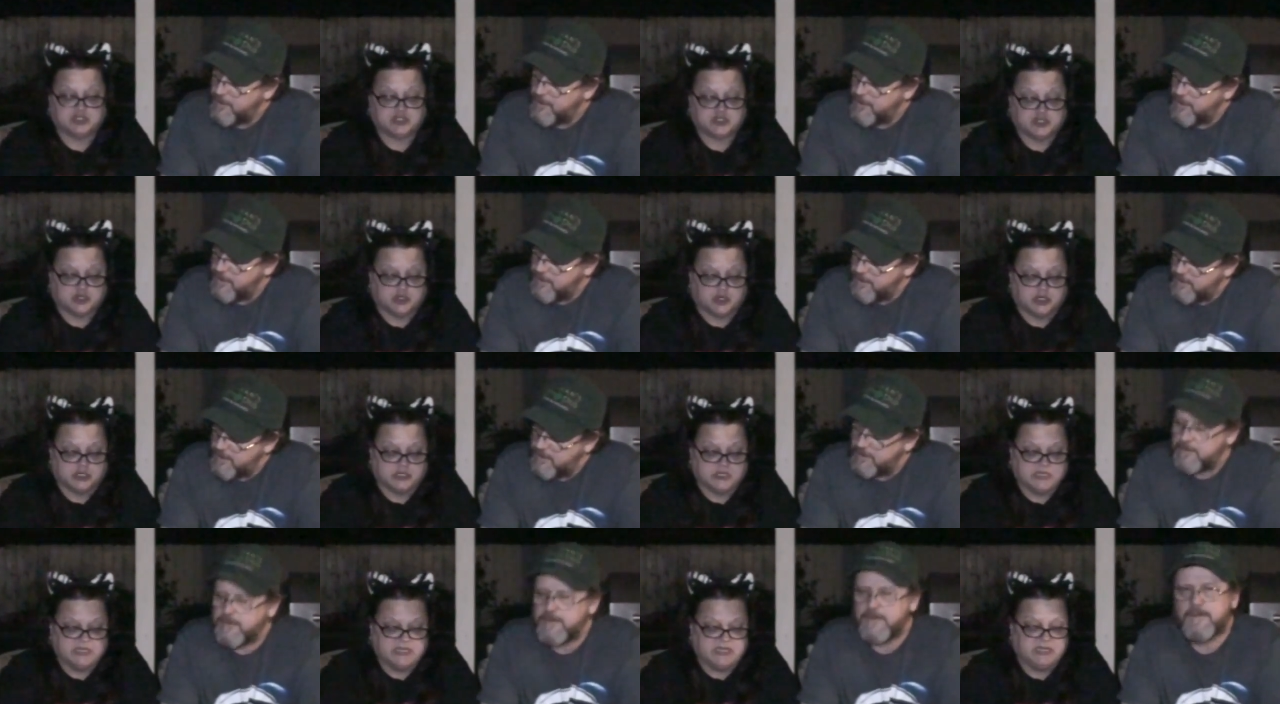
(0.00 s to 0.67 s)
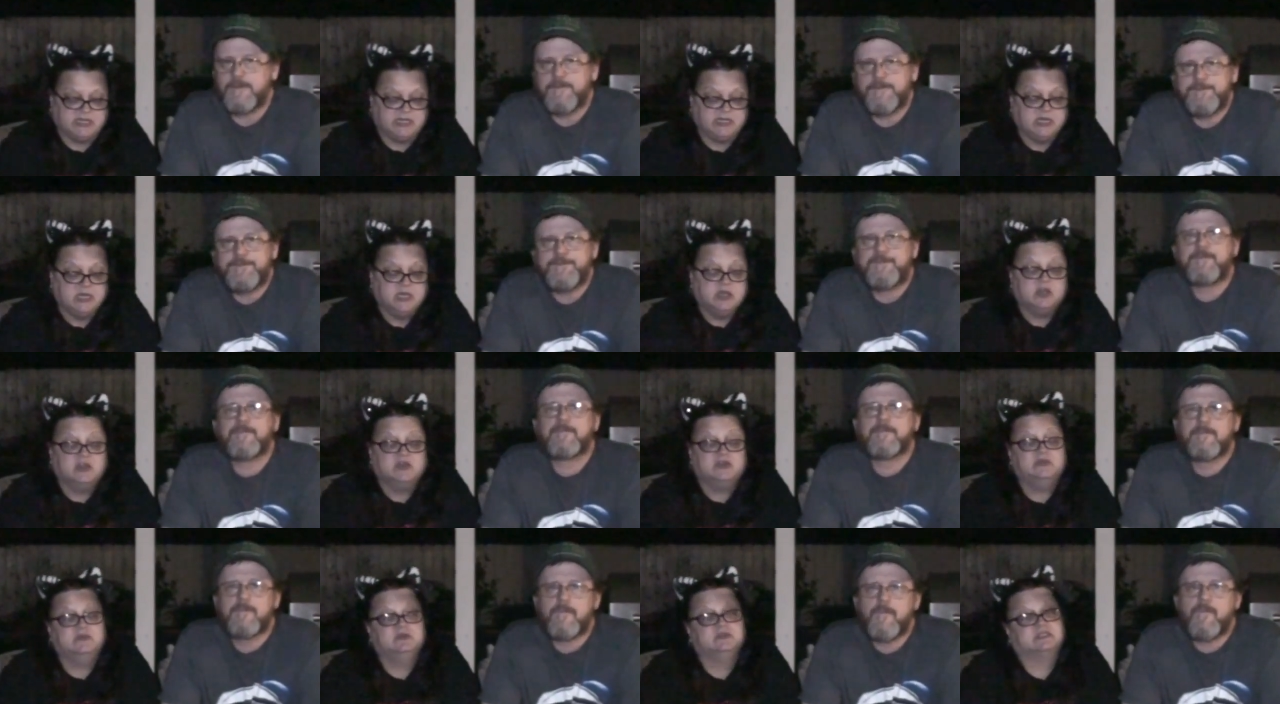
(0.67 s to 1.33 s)
Speaker 1: Shirley
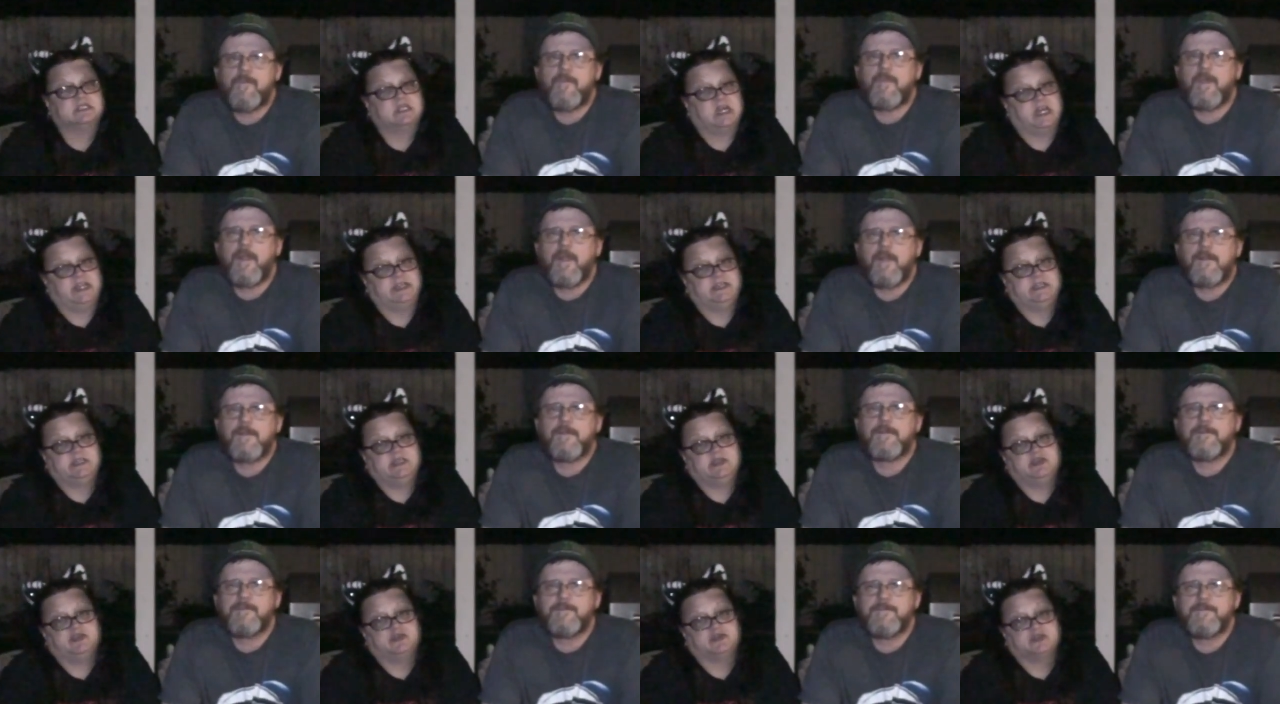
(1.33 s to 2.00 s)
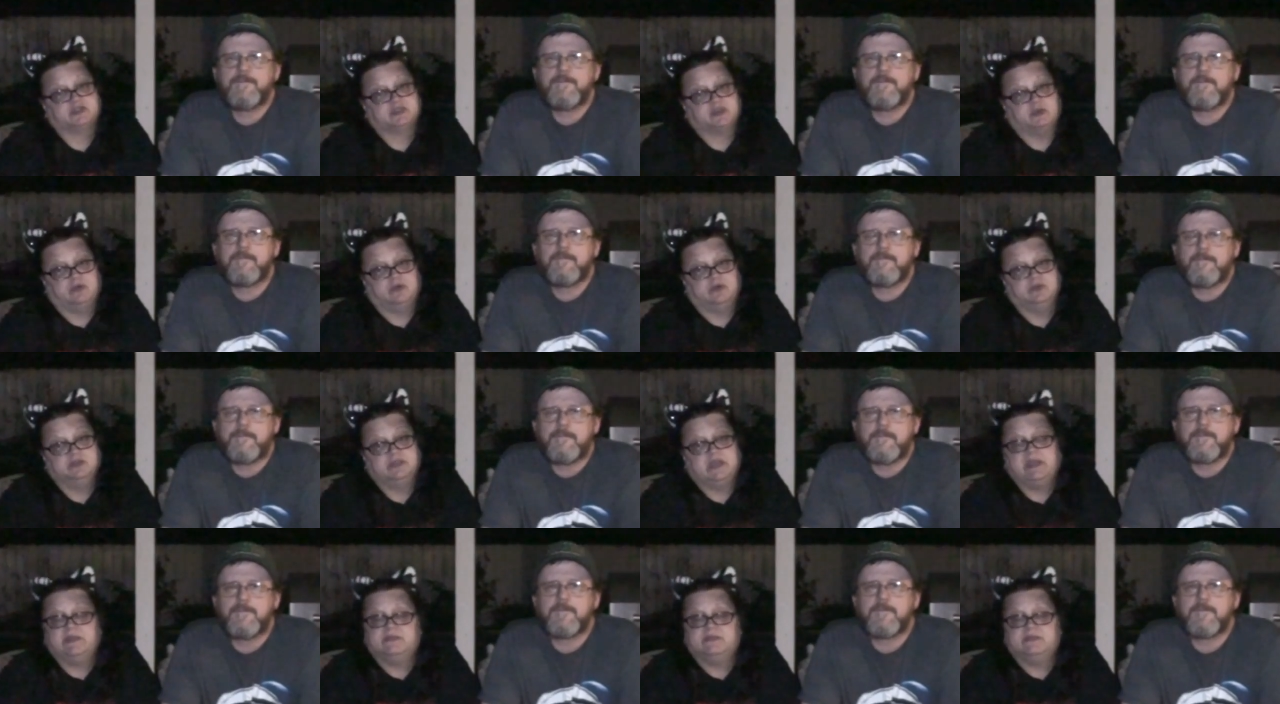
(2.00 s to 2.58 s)
who's 90 years old,